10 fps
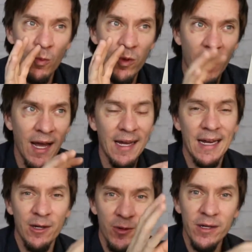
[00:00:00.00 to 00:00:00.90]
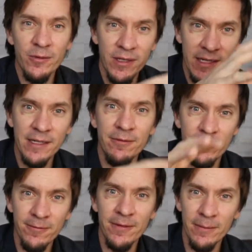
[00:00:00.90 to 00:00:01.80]
I don't want to read
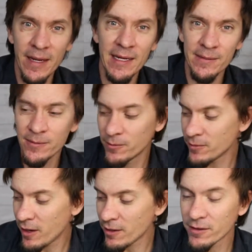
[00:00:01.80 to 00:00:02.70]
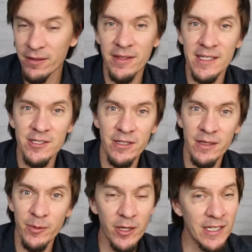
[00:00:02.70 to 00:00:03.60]
verbatim all the things that are in
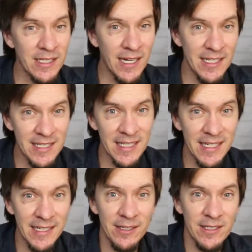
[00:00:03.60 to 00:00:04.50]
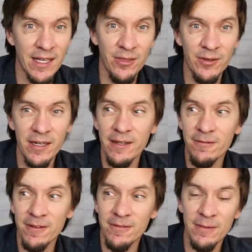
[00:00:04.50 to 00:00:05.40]
the book, because honestly there's like 30 to
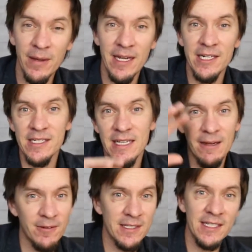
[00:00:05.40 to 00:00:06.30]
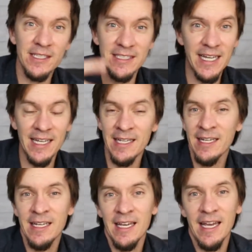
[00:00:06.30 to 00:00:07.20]
50 pages every single day
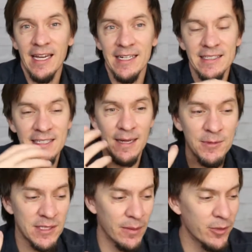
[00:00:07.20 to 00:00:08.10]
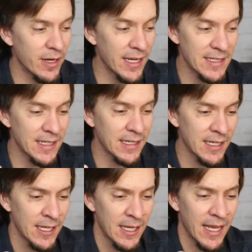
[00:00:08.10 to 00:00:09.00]
and summarizing,
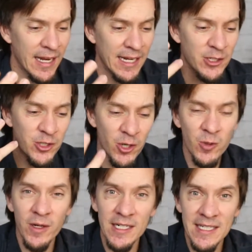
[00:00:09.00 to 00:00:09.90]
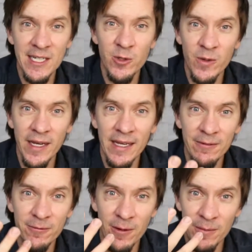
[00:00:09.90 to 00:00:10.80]
and I don't want to take away
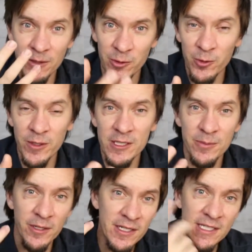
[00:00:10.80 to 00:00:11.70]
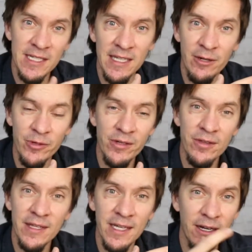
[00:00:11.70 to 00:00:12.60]
from you experiencing that real
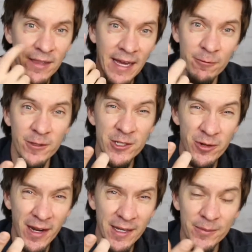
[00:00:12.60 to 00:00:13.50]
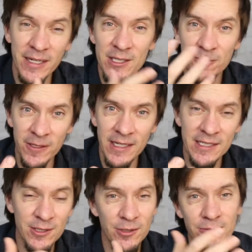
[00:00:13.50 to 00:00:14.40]
thing on that free trial, but it's free,
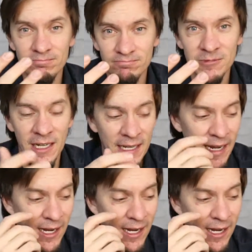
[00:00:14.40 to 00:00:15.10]
so check it